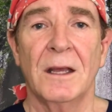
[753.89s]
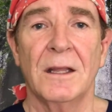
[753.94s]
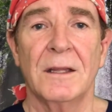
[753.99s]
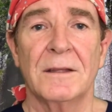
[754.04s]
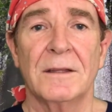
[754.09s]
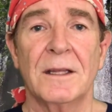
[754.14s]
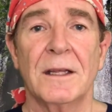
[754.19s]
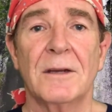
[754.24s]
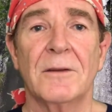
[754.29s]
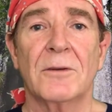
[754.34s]

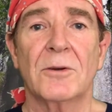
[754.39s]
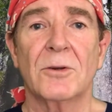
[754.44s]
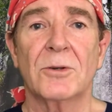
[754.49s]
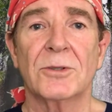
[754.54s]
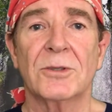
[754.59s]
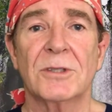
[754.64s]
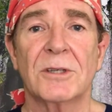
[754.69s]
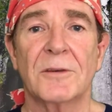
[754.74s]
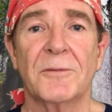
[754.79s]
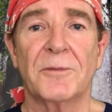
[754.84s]
Then, of
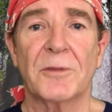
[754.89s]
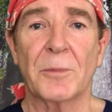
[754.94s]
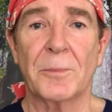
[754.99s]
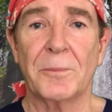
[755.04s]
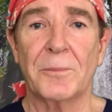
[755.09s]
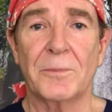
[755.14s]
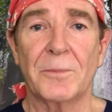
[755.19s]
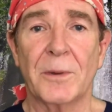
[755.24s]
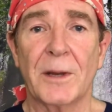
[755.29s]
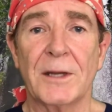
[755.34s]
course, if the
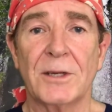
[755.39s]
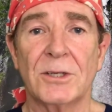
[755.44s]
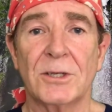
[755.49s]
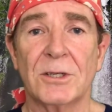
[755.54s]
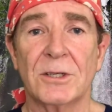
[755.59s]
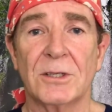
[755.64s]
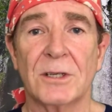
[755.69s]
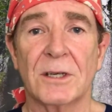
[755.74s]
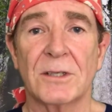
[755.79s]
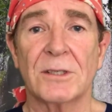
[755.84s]

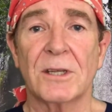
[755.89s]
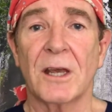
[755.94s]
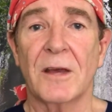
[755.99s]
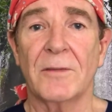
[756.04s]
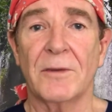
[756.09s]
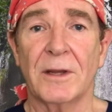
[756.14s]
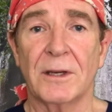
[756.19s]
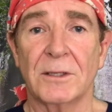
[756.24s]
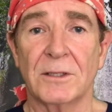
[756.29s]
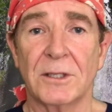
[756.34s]
patient does
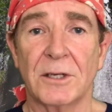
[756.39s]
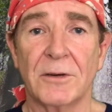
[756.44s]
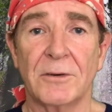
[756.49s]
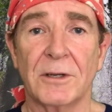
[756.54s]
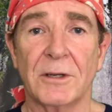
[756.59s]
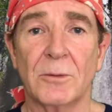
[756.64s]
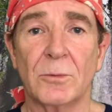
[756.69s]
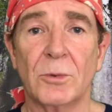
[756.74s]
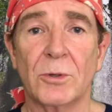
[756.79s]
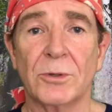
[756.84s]
have
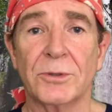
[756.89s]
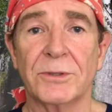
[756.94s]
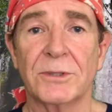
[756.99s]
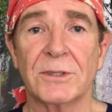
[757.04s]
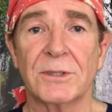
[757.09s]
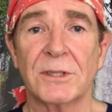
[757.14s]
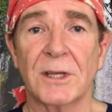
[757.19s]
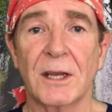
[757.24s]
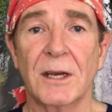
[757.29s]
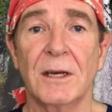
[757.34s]
anterior wall
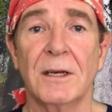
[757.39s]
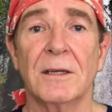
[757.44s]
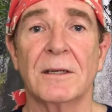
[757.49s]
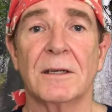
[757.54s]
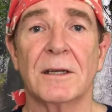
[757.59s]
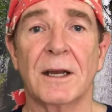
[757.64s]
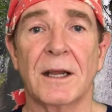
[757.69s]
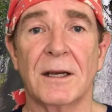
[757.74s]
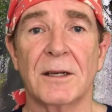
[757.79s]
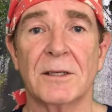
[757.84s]
descent,
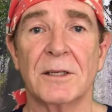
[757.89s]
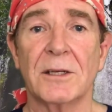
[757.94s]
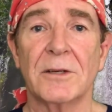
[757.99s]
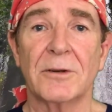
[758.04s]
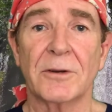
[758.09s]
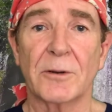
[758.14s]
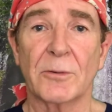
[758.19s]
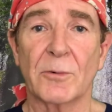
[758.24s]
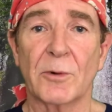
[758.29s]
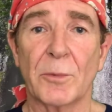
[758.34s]
an
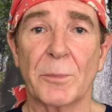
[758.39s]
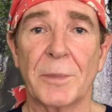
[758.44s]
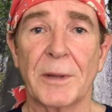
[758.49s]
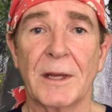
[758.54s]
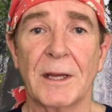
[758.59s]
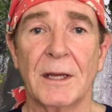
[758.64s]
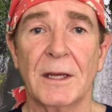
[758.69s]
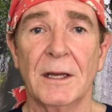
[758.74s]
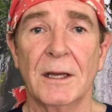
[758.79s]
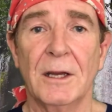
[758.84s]
anterior
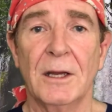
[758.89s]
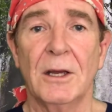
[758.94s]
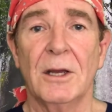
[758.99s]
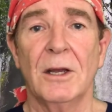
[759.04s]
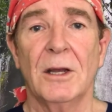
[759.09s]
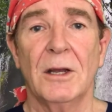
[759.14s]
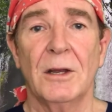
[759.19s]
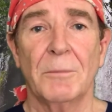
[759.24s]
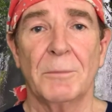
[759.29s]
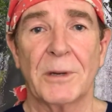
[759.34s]
repair,
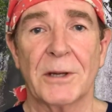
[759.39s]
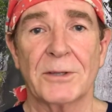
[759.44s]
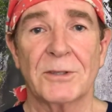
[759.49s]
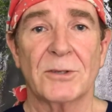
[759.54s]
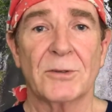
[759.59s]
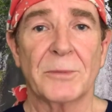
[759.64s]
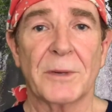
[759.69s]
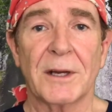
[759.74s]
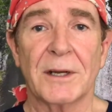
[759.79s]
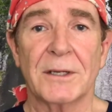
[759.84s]
plus
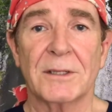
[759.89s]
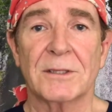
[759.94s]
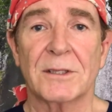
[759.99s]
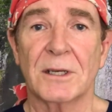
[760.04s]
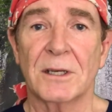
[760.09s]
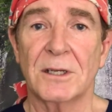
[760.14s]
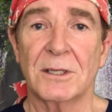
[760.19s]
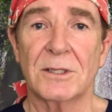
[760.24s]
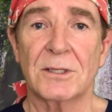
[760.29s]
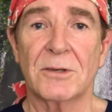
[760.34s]
or minus
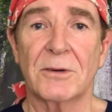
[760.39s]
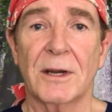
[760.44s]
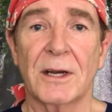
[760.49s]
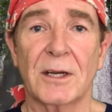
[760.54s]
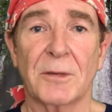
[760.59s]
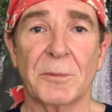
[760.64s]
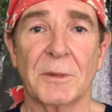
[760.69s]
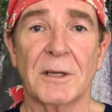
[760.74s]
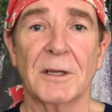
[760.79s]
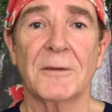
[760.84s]
a
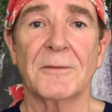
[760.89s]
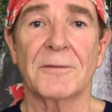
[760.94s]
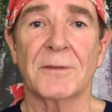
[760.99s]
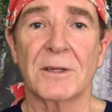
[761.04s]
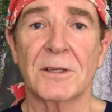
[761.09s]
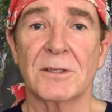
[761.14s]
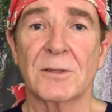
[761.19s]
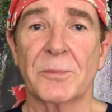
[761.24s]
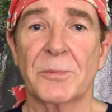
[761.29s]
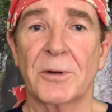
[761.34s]
hysterectomy if
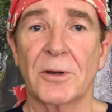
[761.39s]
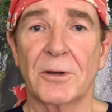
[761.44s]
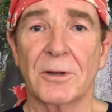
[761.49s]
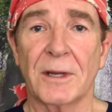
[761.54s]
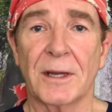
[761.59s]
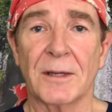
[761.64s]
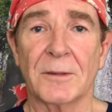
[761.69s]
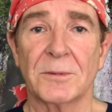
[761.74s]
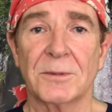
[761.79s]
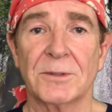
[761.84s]
there's a
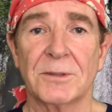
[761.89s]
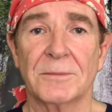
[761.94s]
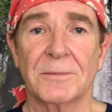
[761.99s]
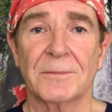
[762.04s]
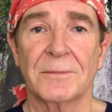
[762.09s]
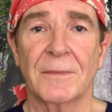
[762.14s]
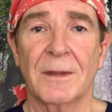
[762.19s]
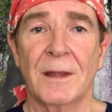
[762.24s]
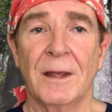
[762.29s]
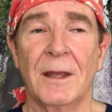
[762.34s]
prolapse.
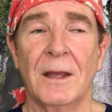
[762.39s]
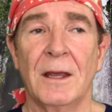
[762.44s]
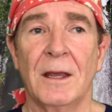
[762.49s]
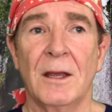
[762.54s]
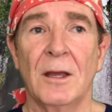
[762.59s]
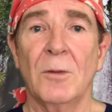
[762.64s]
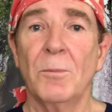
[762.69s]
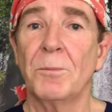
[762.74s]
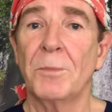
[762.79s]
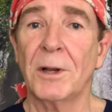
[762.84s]

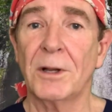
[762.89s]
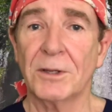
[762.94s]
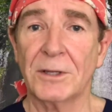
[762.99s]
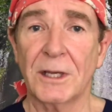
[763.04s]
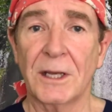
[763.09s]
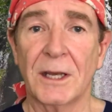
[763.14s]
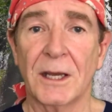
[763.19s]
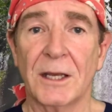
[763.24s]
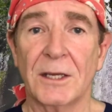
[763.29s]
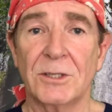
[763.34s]

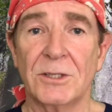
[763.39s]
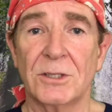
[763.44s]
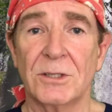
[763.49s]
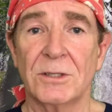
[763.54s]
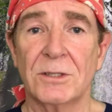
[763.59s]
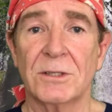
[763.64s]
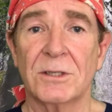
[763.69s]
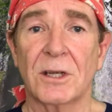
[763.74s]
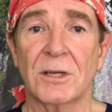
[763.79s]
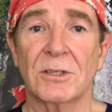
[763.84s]
Bulking
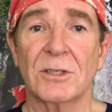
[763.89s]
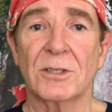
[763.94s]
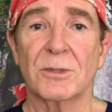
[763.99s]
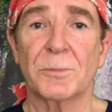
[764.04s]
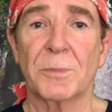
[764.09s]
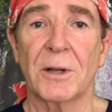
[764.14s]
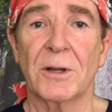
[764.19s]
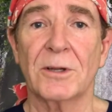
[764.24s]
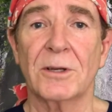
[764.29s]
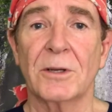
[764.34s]
agents such as
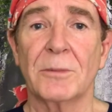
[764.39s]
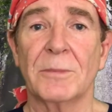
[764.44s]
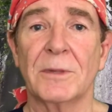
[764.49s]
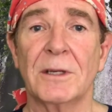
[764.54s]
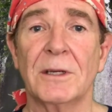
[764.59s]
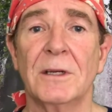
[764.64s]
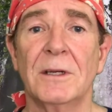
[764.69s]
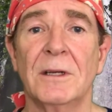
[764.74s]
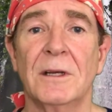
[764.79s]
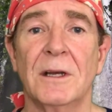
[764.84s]

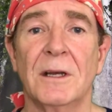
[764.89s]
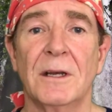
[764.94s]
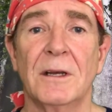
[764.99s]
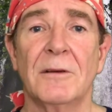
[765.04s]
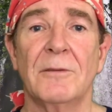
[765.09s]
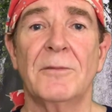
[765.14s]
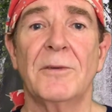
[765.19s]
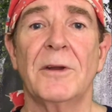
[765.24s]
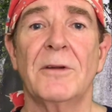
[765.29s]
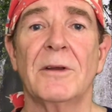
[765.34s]
Bulkamid
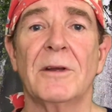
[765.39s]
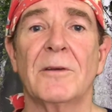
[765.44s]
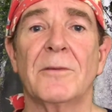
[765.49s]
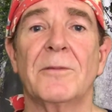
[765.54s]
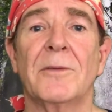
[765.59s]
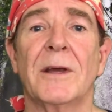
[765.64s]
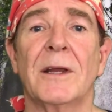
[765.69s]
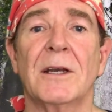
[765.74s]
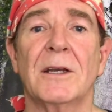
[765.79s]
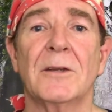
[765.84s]
are very
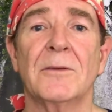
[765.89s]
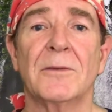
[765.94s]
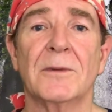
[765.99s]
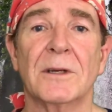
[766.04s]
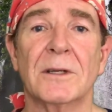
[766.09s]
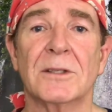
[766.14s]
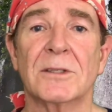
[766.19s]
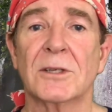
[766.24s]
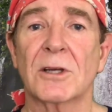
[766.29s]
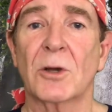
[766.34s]
effective,
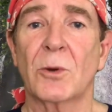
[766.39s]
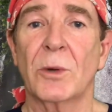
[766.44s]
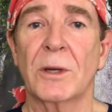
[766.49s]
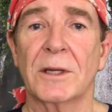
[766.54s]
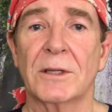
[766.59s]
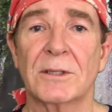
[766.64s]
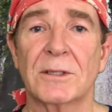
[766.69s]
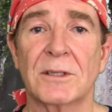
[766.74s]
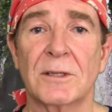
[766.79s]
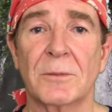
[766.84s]
and it's a
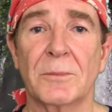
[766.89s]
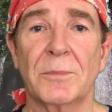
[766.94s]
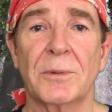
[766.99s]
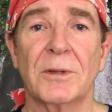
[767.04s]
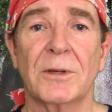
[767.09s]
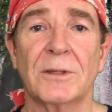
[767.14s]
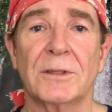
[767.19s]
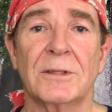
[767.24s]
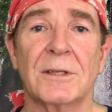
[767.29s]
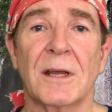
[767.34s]
quick,
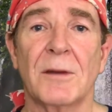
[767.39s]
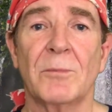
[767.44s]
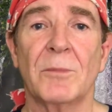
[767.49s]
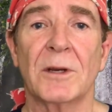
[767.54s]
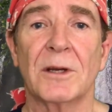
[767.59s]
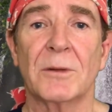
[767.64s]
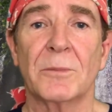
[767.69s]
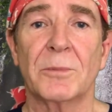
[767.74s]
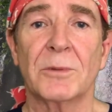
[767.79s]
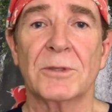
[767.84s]
simple
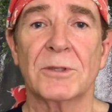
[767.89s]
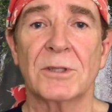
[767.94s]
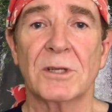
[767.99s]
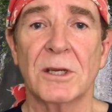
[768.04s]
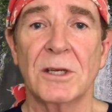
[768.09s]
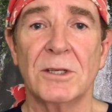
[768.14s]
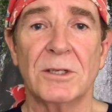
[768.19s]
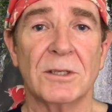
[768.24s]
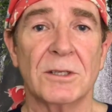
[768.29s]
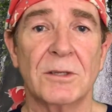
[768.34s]
10-minute
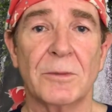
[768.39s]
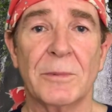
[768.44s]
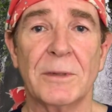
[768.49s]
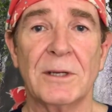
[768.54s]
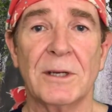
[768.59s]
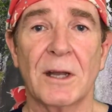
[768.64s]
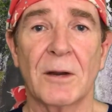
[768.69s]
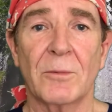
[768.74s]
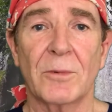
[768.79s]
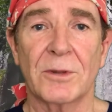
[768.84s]
procedure to be
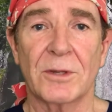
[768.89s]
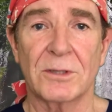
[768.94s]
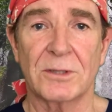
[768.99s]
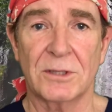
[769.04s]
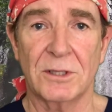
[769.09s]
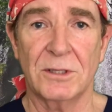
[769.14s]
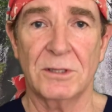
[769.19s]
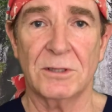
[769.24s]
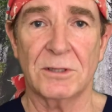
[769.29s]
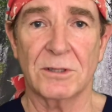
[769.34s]
done with a
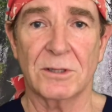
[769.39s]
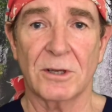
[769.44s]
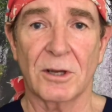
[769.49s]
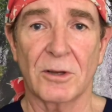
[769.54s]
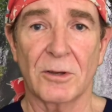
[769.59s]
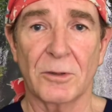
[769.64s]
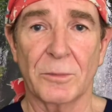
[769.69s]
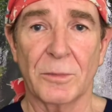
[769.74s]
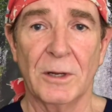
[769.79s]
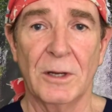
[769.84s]

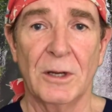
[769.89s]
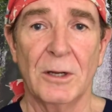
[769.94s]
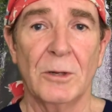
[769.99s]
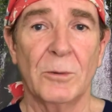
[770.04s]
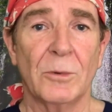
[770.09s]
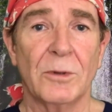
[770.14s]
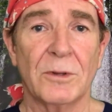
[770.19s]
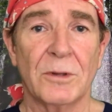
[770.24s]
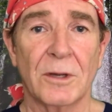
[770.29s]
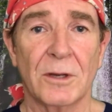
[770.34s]
cystoscope,
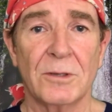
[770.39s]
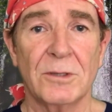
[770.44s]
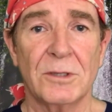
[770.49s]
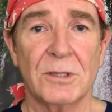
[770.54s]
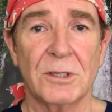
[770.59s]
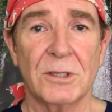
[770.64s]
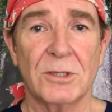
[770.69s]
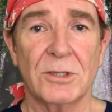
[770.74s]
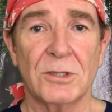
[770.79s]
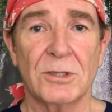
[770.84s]
with no
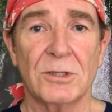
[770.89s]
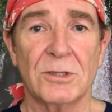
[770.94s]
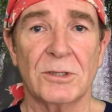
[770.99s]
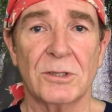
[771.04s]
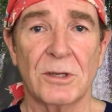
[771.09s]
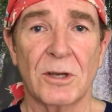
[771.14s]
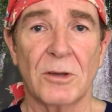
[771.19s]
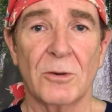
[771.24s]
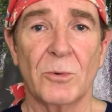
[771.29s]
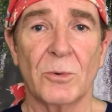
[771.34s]
stitches,
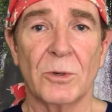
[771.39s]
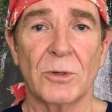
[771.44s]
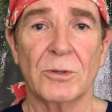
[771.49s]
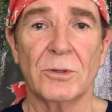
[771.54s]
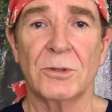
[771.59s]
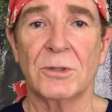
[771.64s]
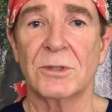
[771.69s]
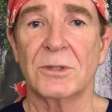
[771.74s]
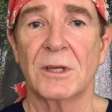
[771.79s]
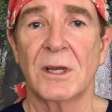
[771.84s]
no
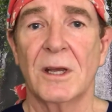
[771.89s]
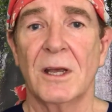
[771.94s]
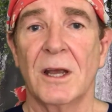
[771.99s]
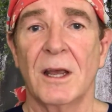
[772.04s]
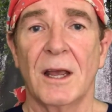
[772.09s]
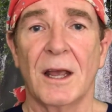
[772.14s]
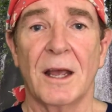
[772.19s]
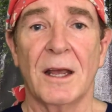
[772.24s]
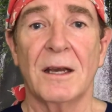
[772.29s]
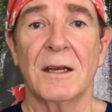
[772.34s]
wounds,
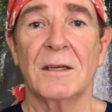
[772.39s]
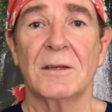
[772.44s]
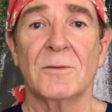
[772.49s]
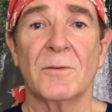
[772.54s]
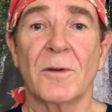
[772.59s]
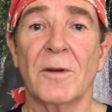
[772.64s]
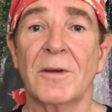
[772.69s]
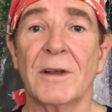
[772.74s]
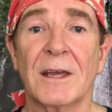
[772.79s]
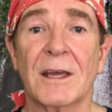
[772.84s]
and is
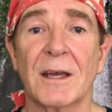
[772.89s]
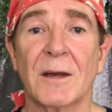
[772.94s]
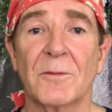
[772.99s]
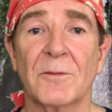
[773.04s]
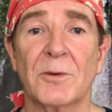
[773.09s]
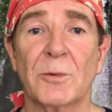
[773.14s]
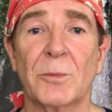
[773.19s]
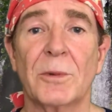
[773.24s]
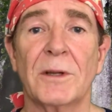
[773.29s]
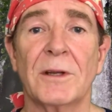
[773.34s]
very
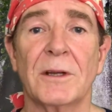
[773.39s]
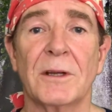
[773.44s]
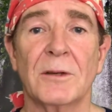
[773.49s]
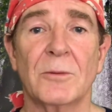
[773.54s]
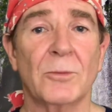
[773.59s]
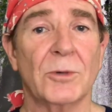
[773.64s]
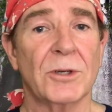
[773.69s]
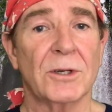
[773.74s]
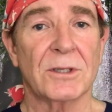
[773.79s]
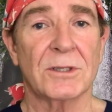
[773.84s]
comfortable
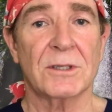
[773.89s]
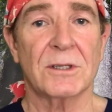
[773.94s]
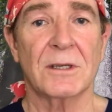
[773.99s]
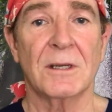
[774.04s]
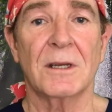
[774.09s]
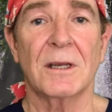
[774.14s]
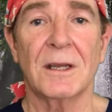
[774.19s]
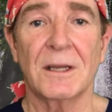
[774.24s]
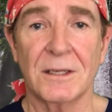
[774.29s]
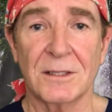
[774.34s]
and works
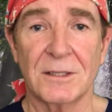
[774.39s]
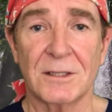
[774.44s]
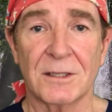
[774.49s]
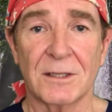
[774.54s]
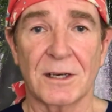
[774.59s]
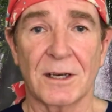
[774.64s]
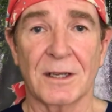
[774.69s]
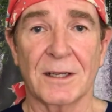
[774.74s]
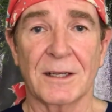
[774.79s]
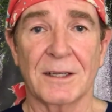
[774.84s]

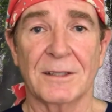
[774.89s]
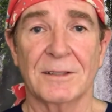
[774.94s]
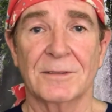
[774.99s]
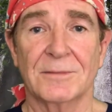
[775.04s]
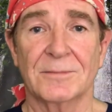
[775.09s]
instantly.